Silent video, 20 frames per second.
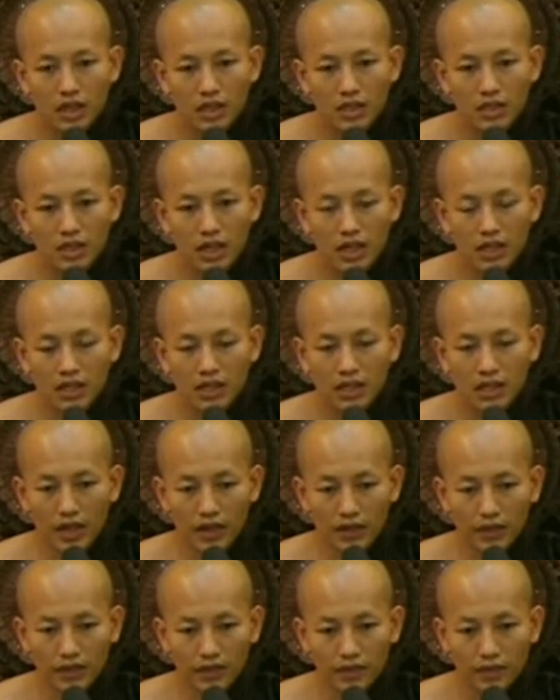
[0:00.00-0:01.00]
another
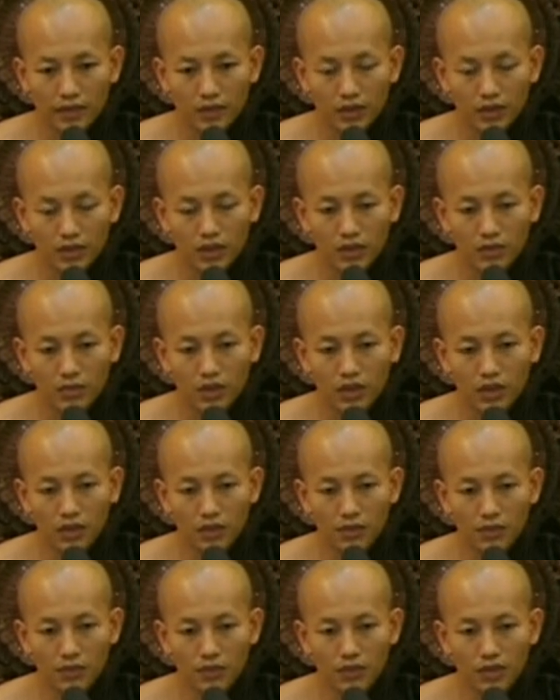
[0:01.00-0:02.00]
life. For example,
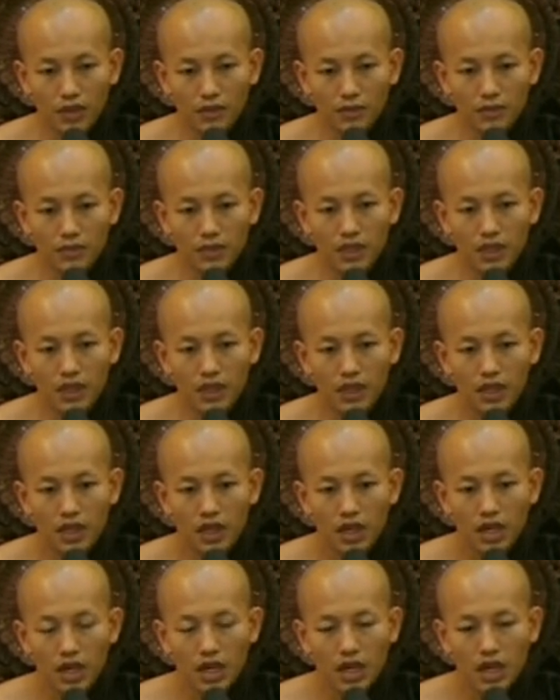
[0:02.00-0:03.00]
if you have the
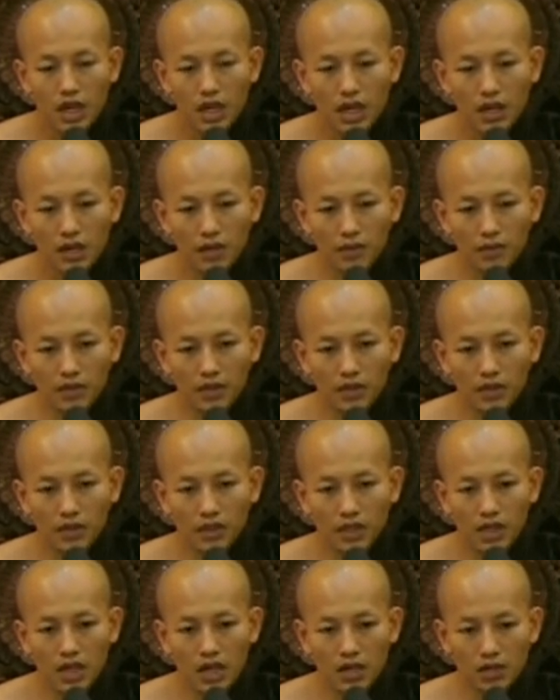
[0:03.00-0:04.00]

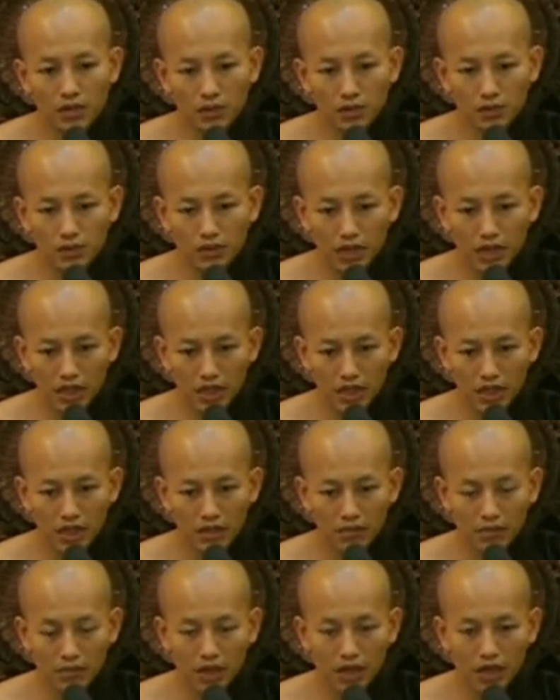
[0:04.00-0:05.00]
heavy unwholesome
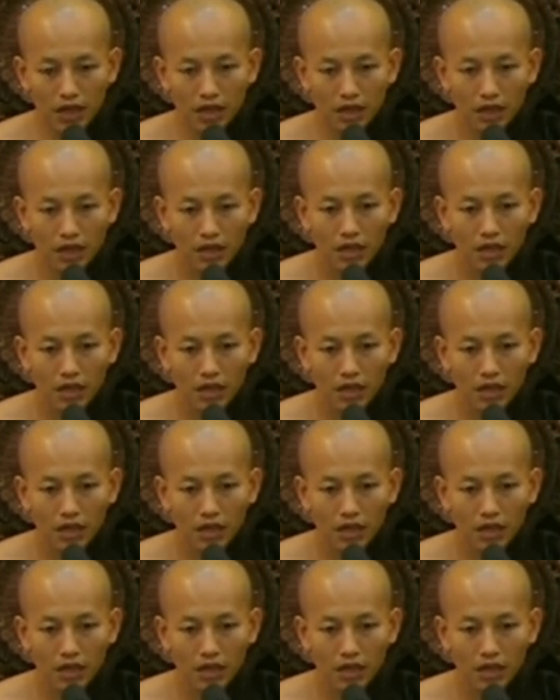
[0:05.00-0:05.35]
karma,